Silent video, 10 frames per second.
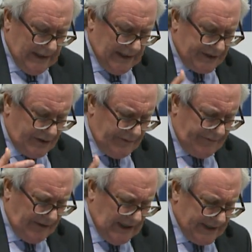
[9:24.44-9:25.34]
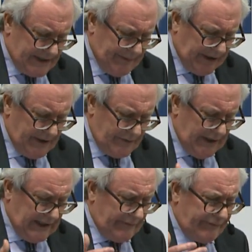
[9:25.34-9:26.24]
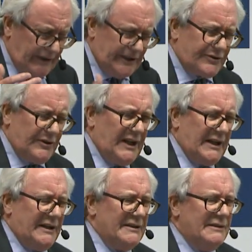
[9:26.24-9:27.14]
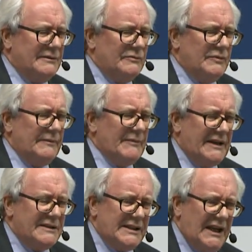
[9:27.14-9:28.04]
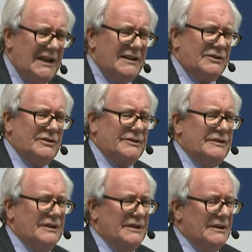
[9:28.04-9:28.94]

It's good for us because we get free trade. We maintain a good